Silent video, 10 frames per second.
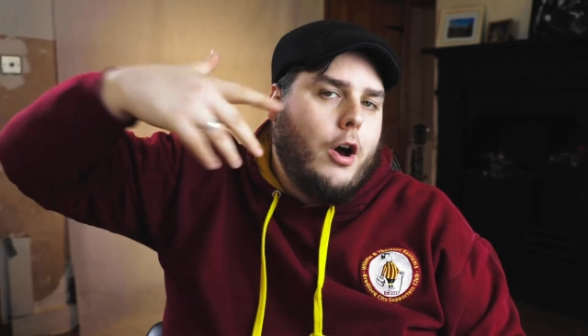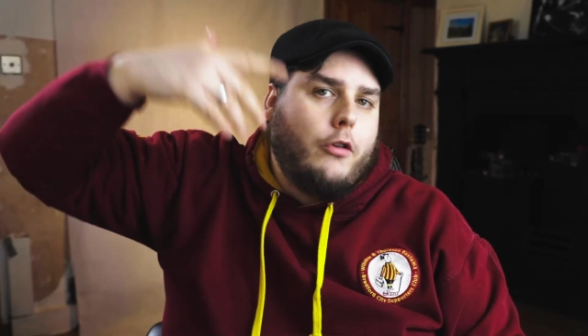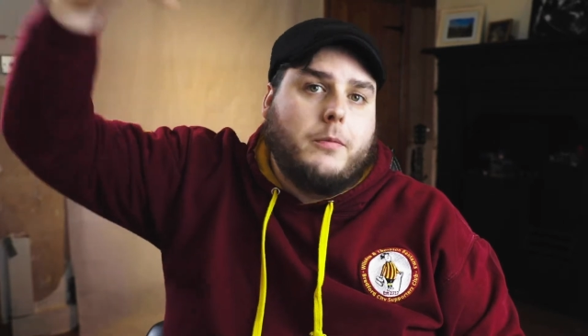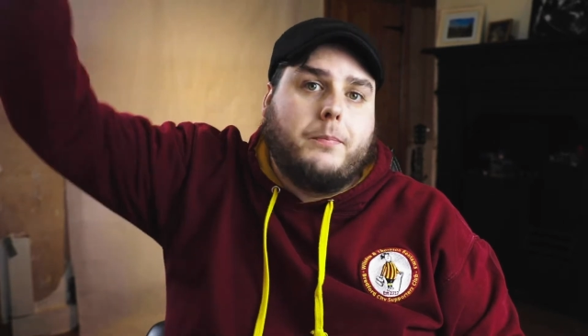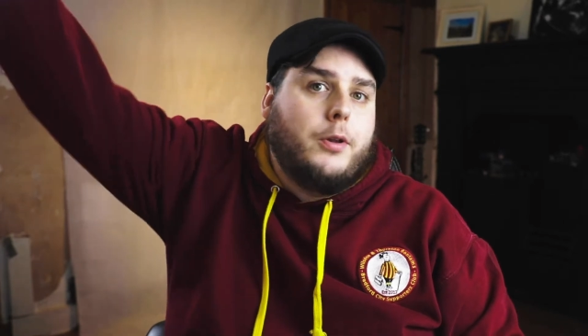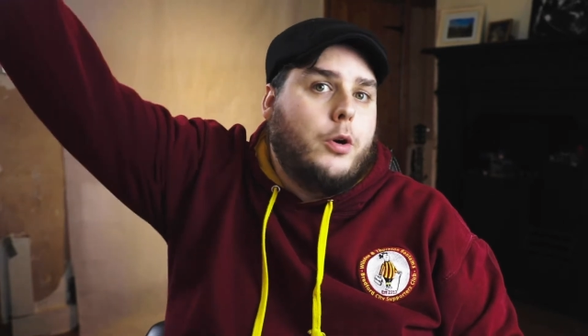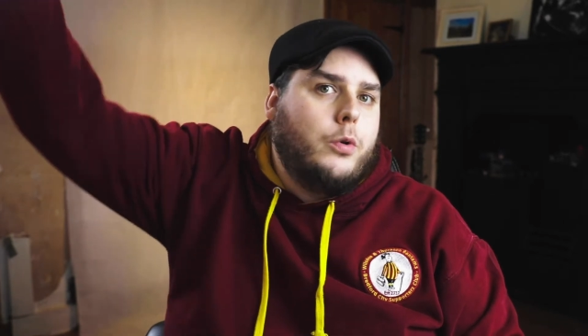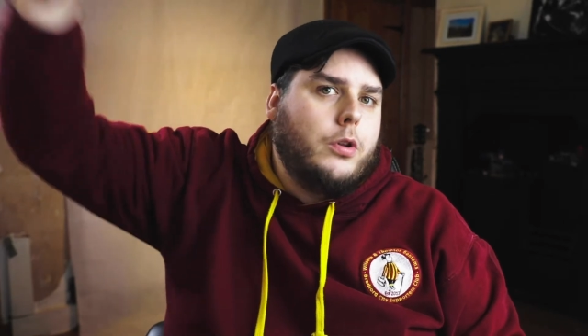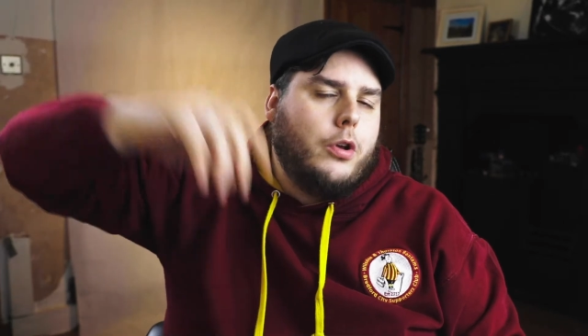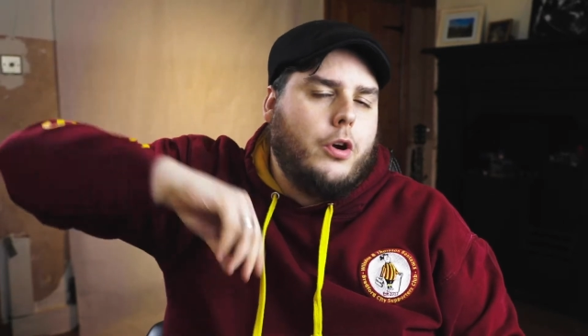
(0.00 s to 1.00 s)
or a blue
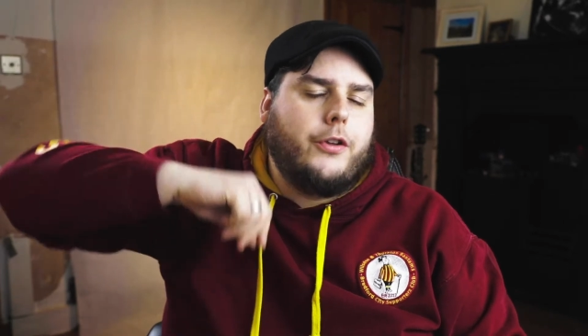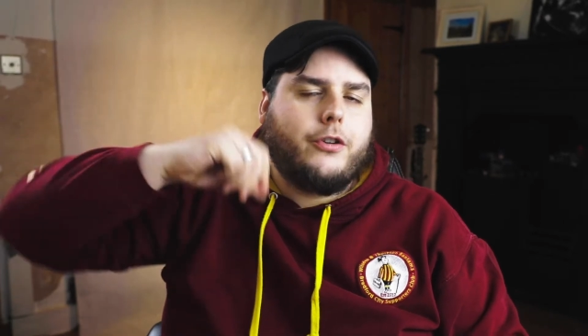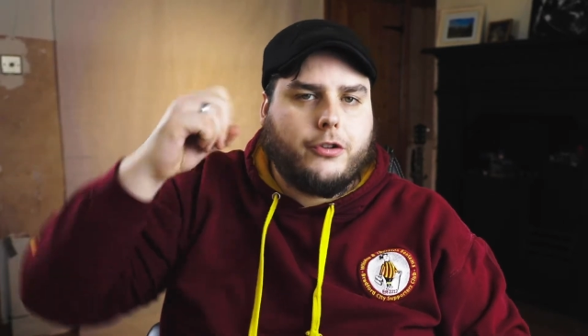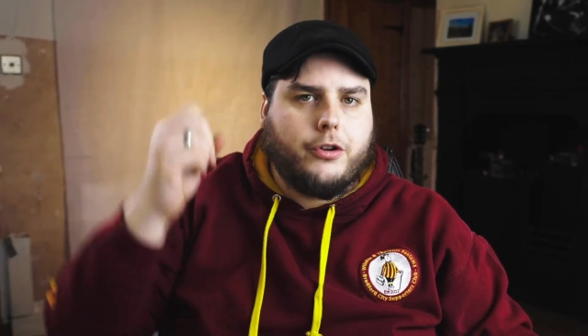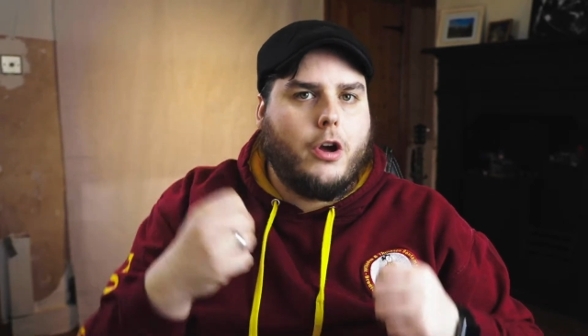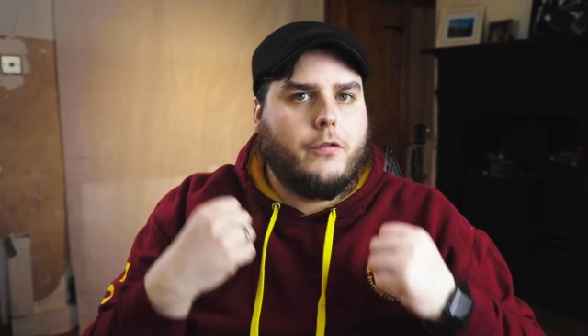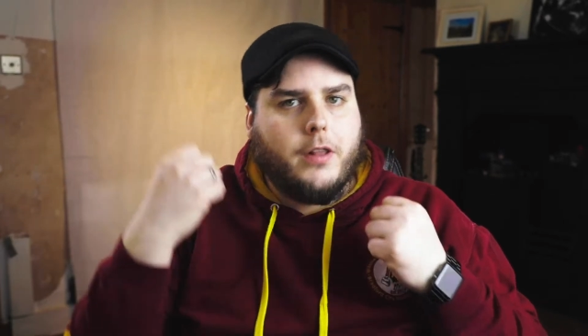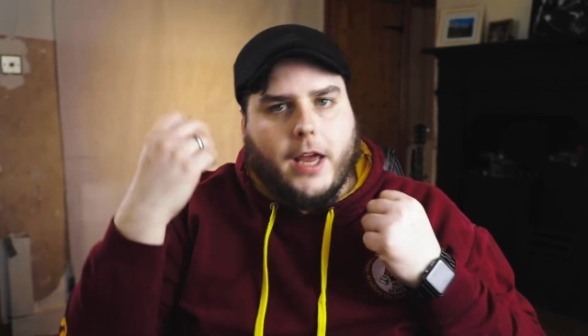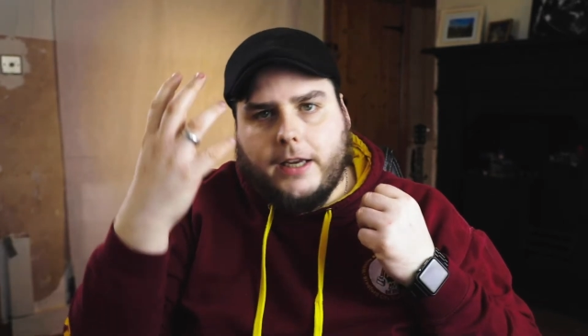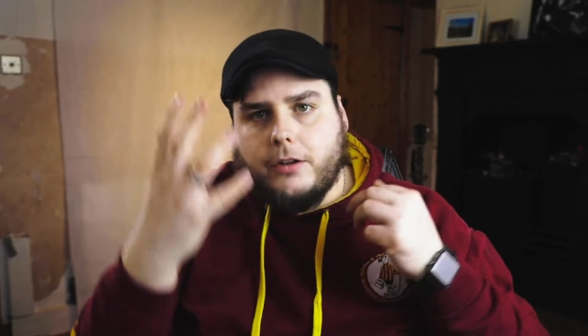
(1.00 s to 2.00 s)
glow that just sort of
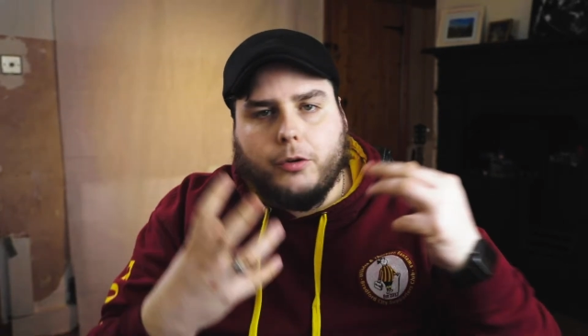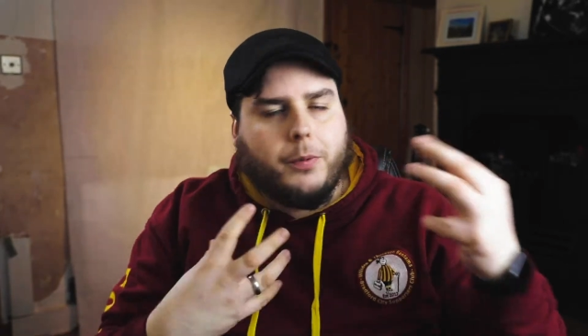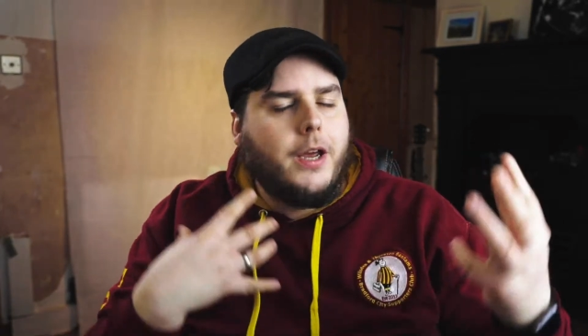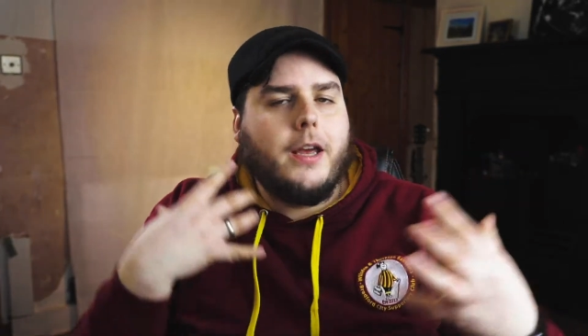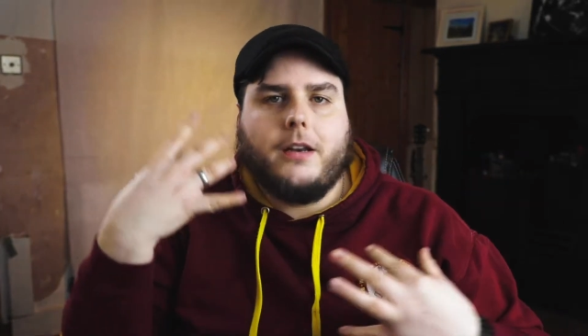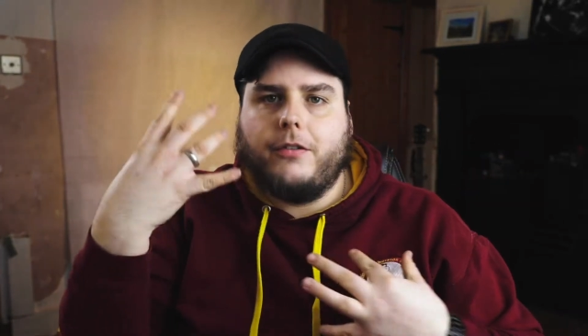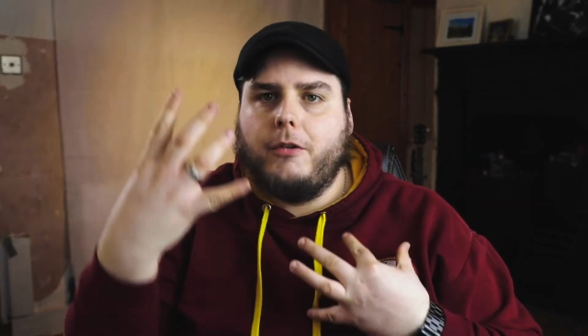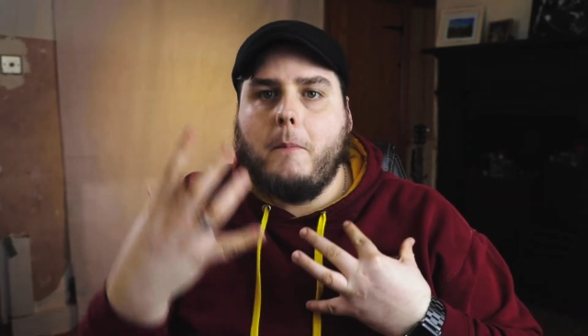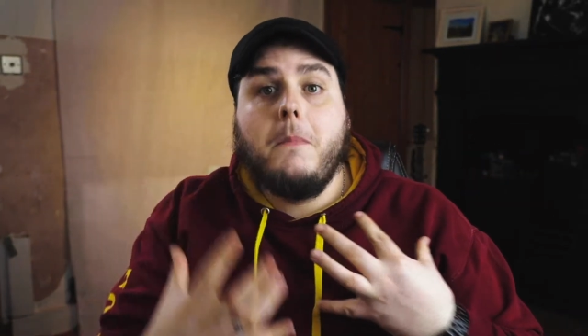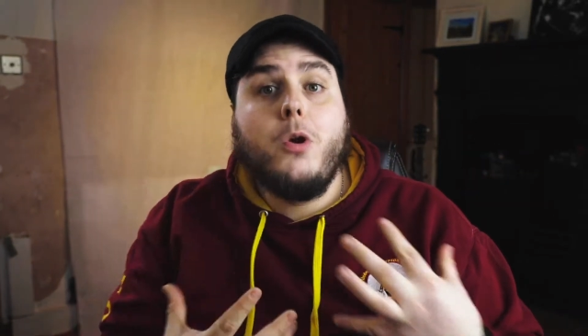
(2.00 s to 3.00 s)
lightens up a
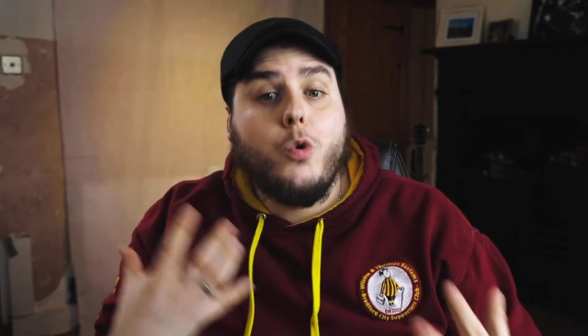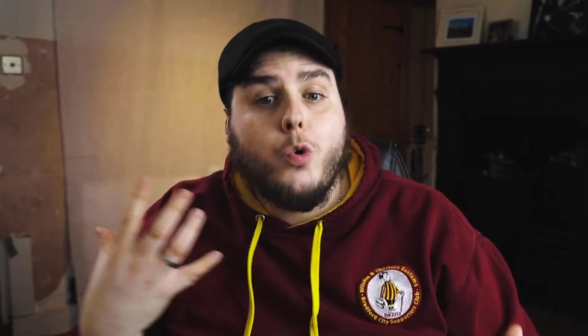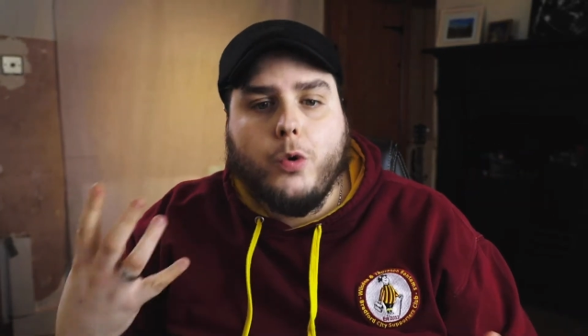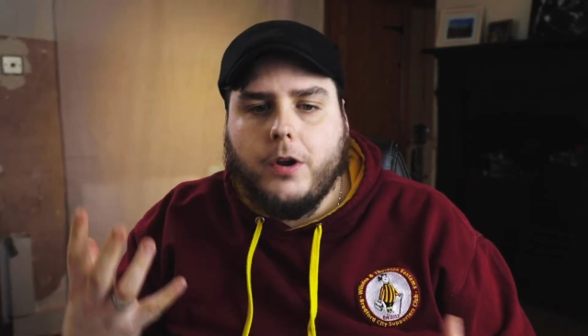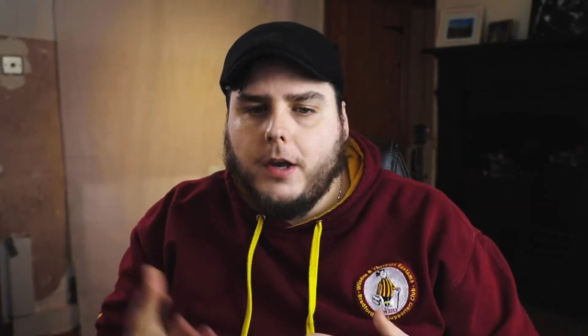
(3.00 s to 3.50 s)
different mood.